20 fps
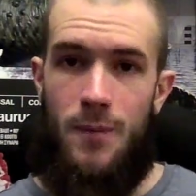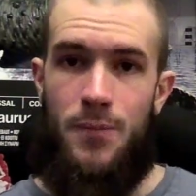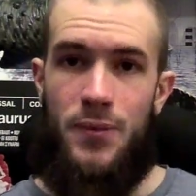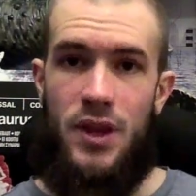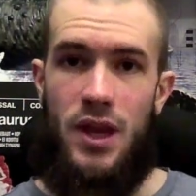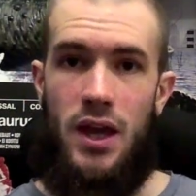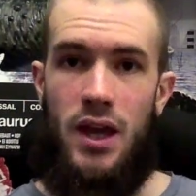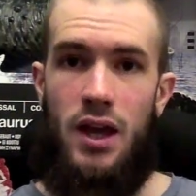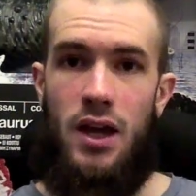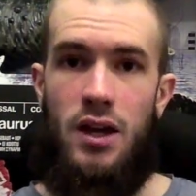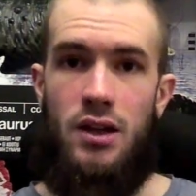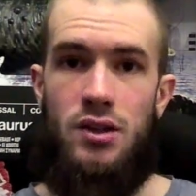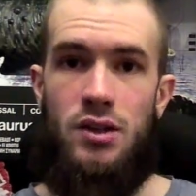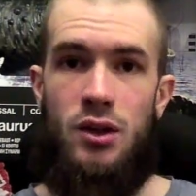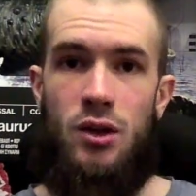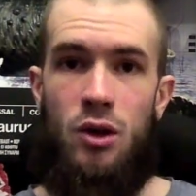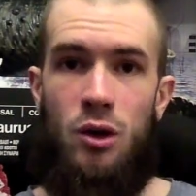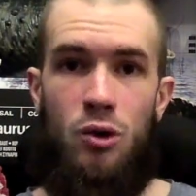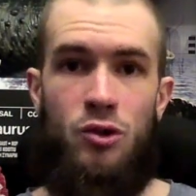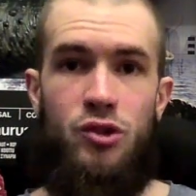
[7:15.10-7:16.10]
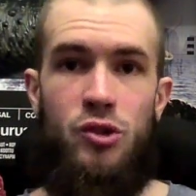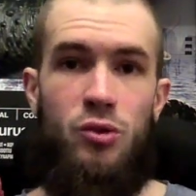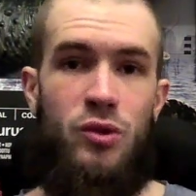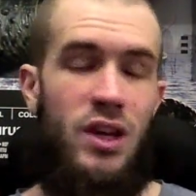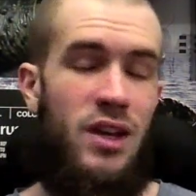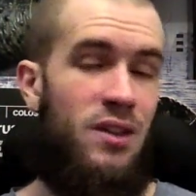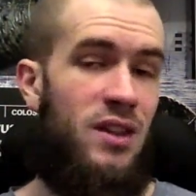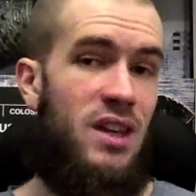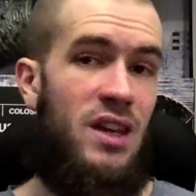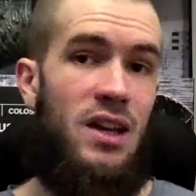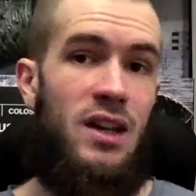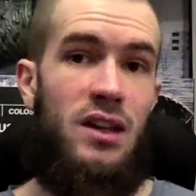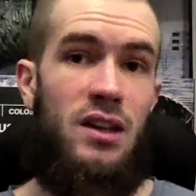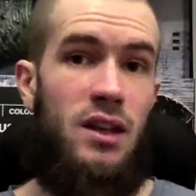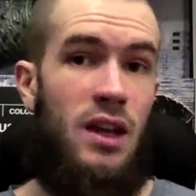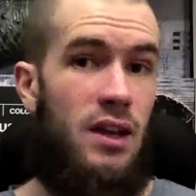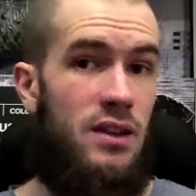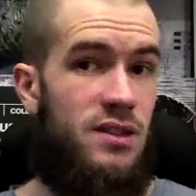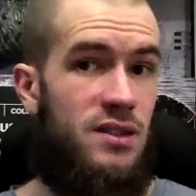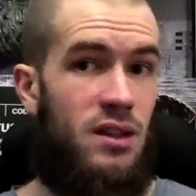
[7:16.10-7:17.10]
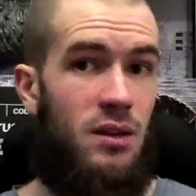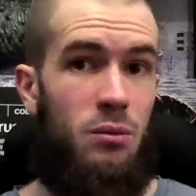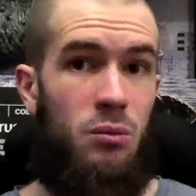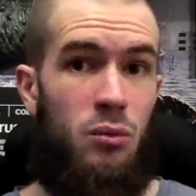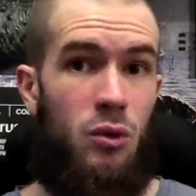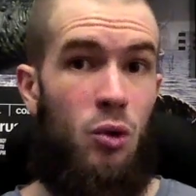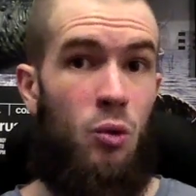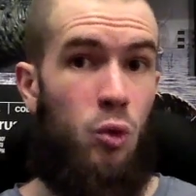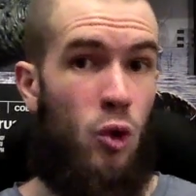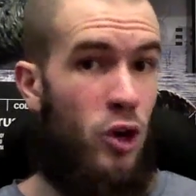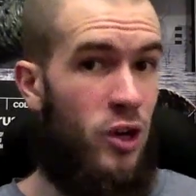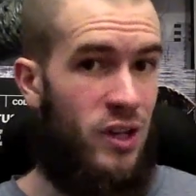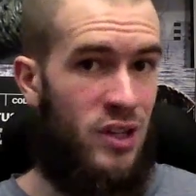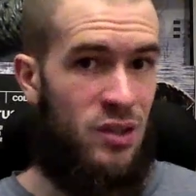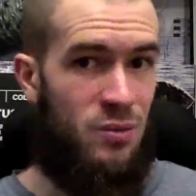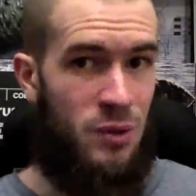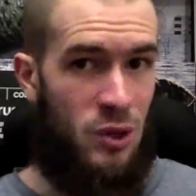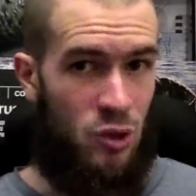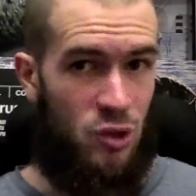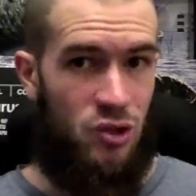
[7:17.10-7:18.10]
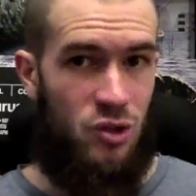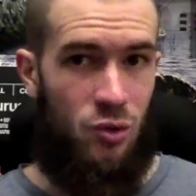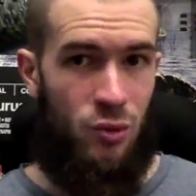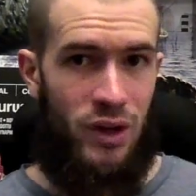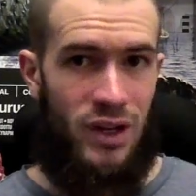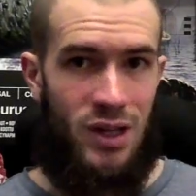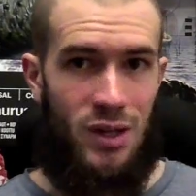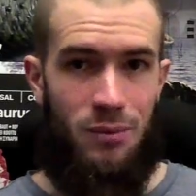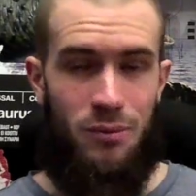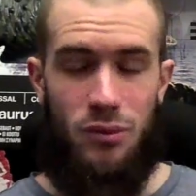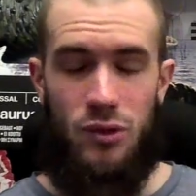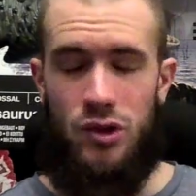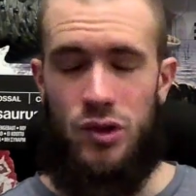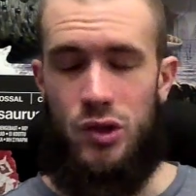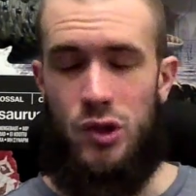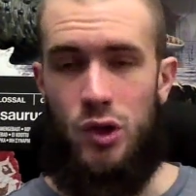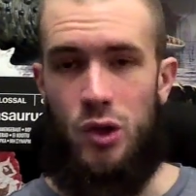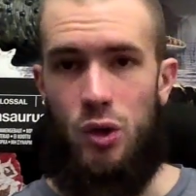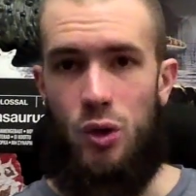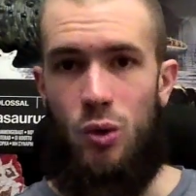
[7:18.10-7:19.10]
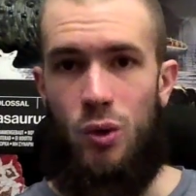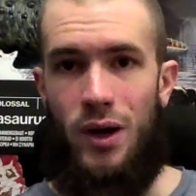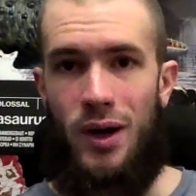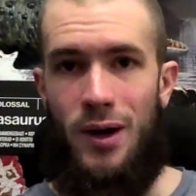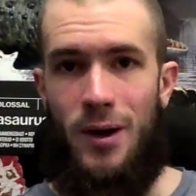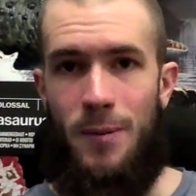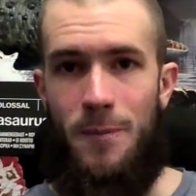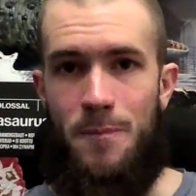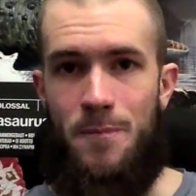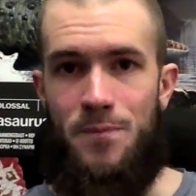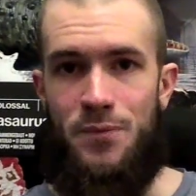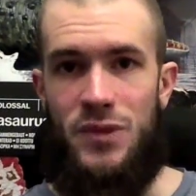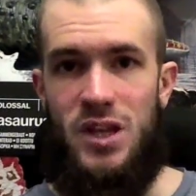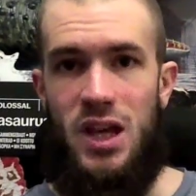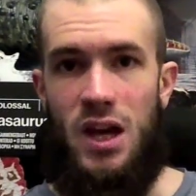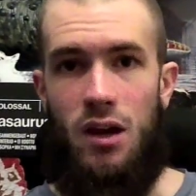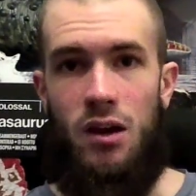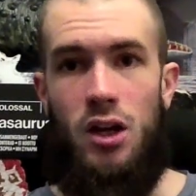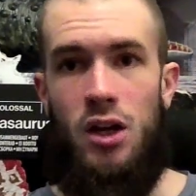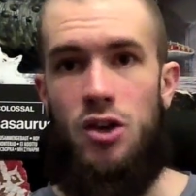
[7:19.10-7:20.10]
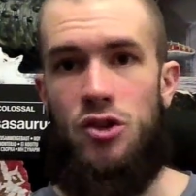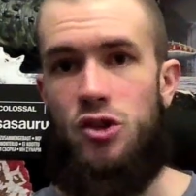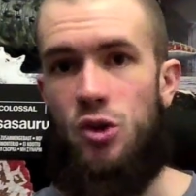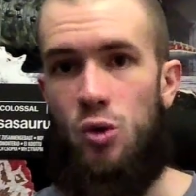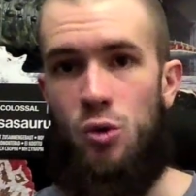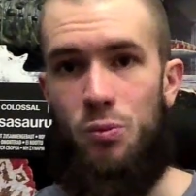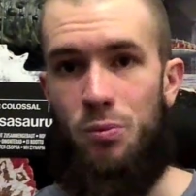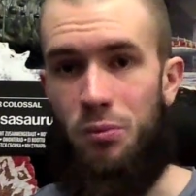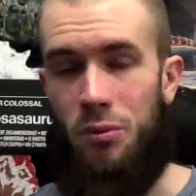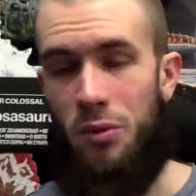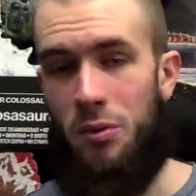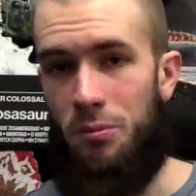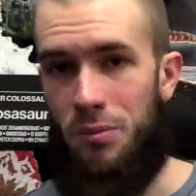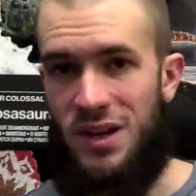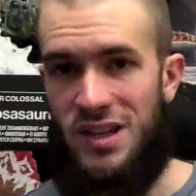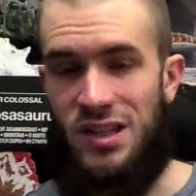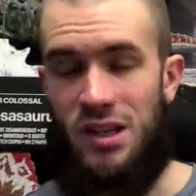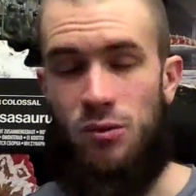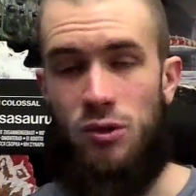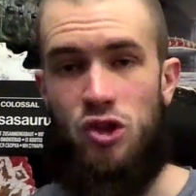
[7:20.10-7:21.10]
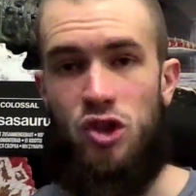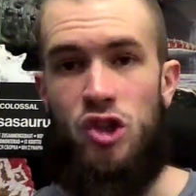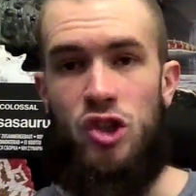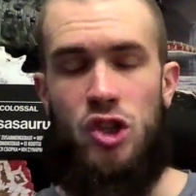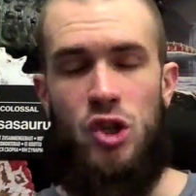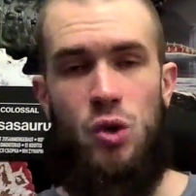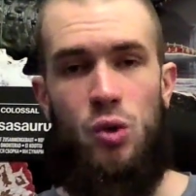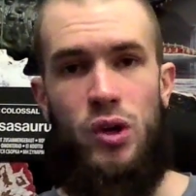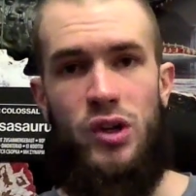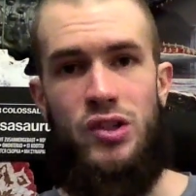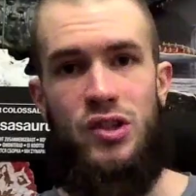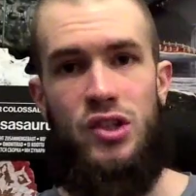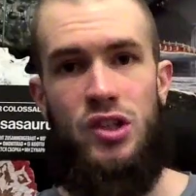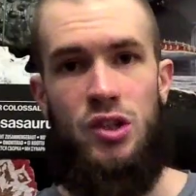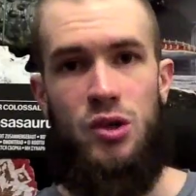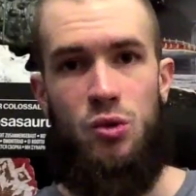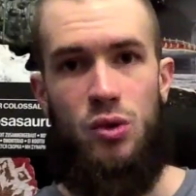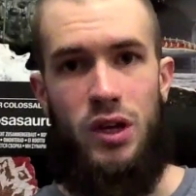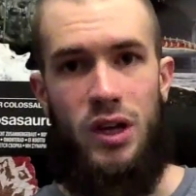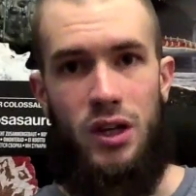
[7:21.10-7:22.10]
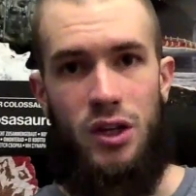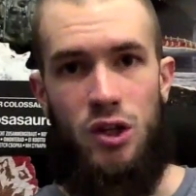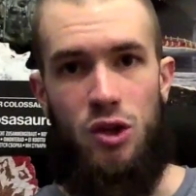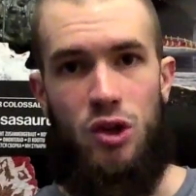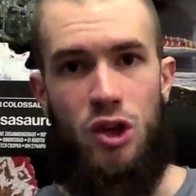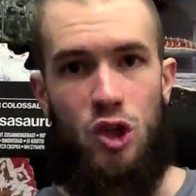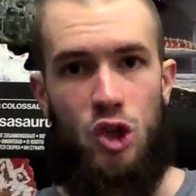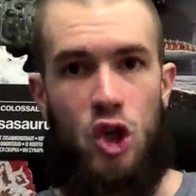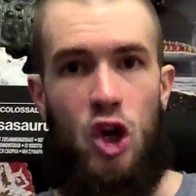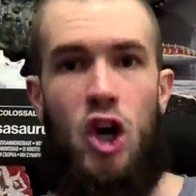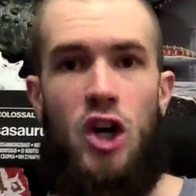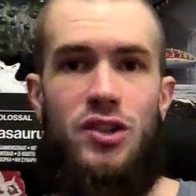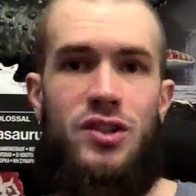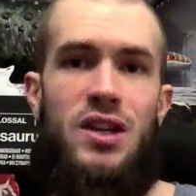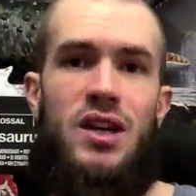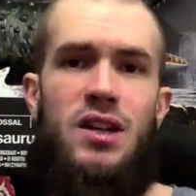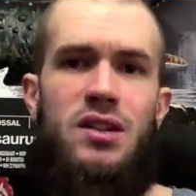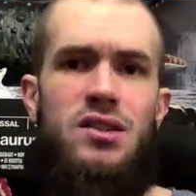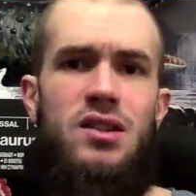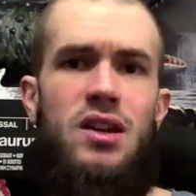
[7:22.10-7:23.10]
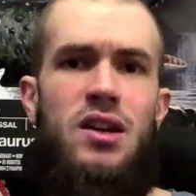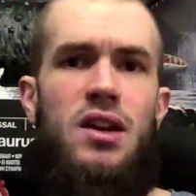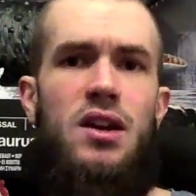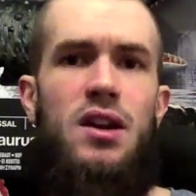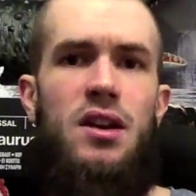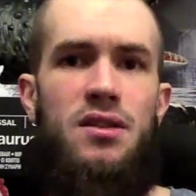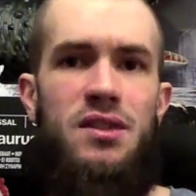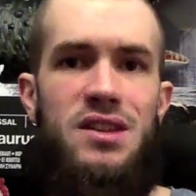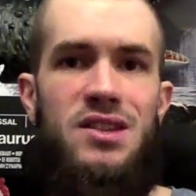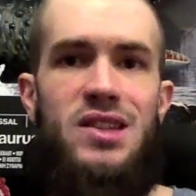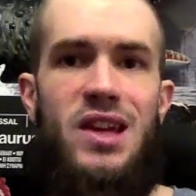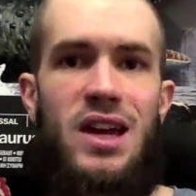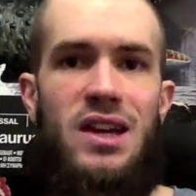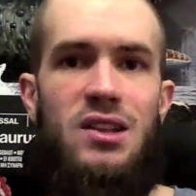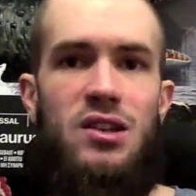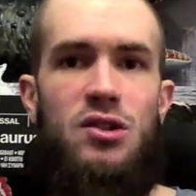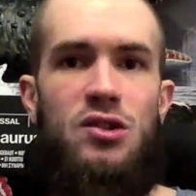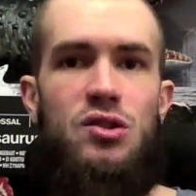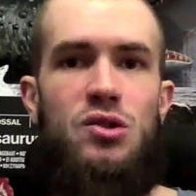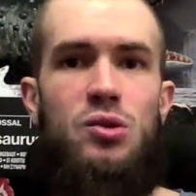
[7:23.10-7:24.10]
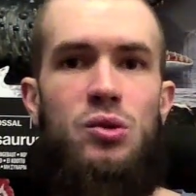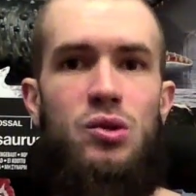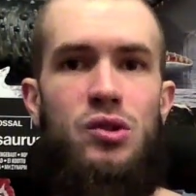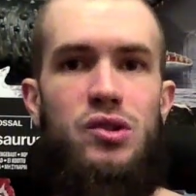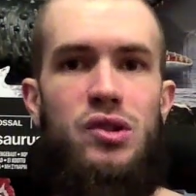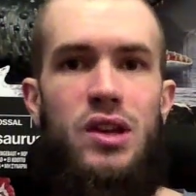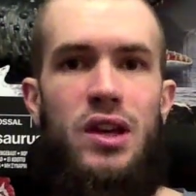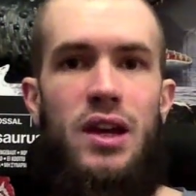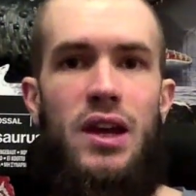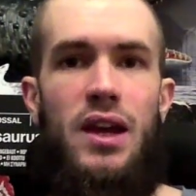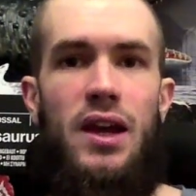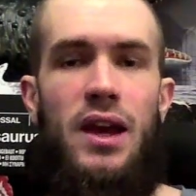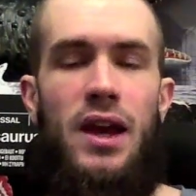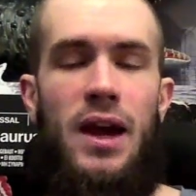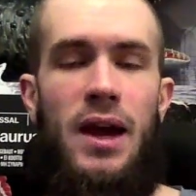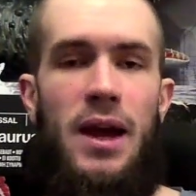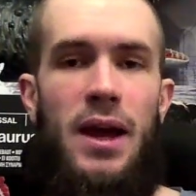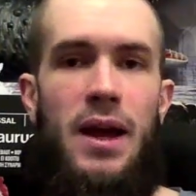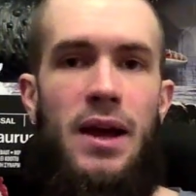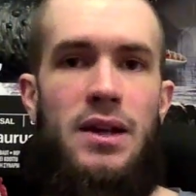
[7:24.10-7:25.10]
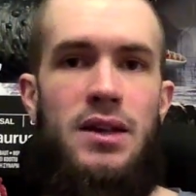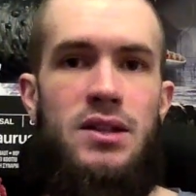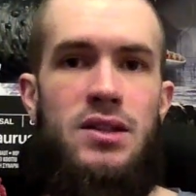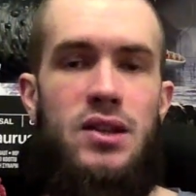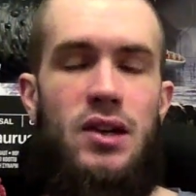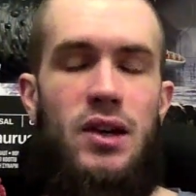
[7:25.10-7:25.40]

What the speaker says: and also they can get some work experience already. So yeah, so basically what you can do is you can contact these acting schools, and